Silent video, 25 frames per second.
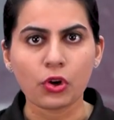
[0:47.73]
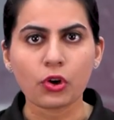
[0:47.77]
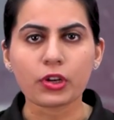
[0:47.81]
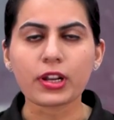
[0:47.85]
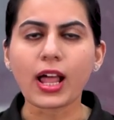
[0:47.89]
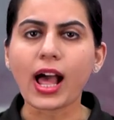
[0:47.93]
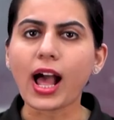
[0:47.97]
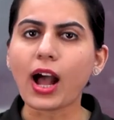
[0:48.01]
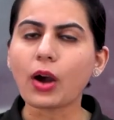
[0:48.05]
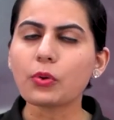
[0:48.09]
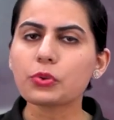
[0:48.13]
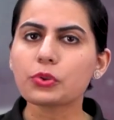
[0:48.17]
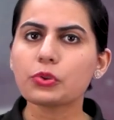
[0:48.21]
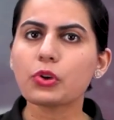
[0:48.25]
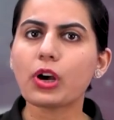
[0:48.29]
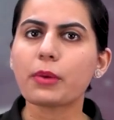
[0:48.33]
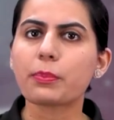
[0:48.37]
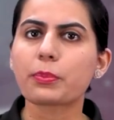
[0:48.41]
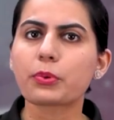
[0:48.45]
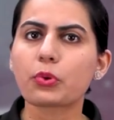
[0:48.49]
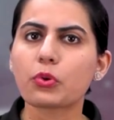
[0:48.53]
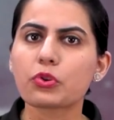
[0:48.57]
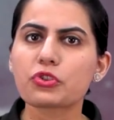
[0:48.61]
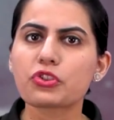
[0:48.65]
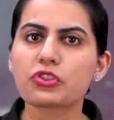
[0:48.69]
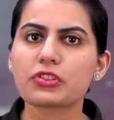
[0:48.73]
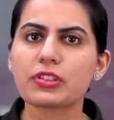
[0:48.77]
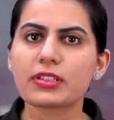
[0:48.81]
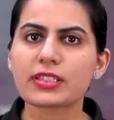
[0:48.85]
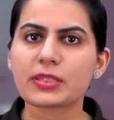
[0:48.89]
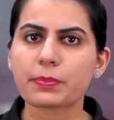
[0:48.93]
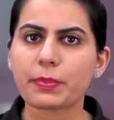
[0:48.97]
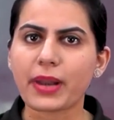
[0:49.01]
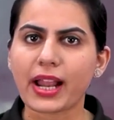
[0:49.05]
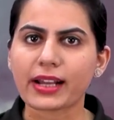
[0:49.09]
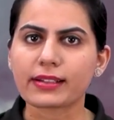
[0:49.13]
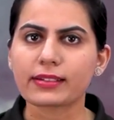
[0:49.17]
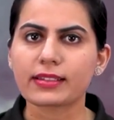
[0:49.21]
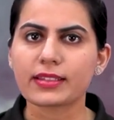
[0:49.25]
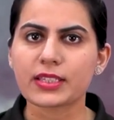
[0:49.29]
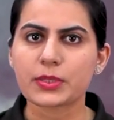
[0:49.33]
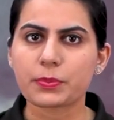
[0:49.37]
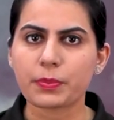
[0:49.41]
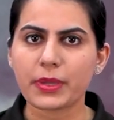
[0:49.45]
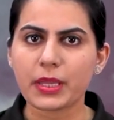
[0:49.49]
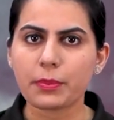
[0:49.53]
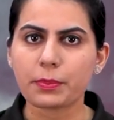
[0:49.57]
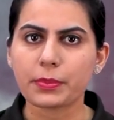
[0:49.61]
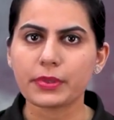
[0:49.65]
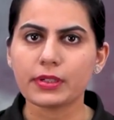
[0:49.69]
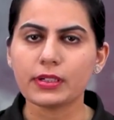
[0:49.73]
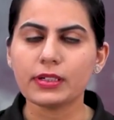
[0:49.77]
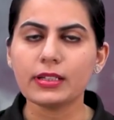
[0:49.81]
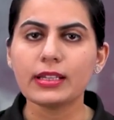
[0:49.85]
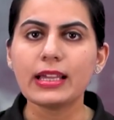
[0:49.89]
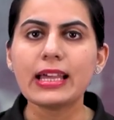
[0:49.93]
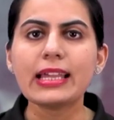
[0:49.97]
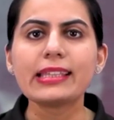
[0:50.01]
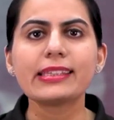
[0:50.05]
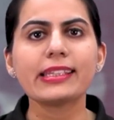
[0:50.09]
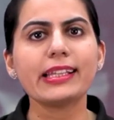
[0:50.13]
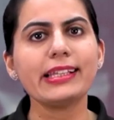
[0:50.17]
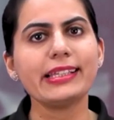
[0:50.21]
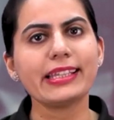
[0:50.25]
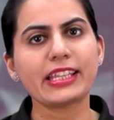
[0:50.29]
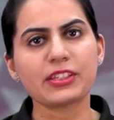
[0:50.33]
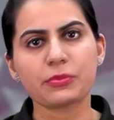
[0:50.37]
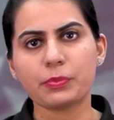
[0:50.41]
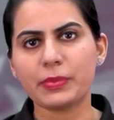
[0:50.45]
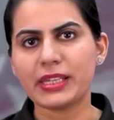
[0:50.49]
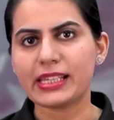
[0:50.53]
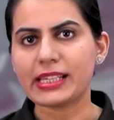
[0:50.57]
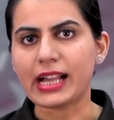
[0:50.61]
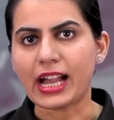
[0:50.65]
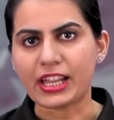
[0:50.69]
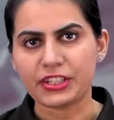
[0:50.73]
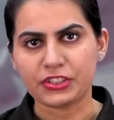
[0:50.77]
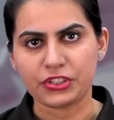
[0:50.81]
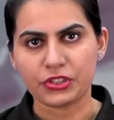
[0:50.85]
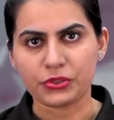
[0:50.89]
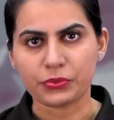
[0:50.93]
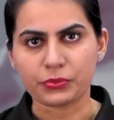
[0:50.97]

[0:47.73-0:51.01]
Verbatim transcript: or how to approach this practice paper, then let me guide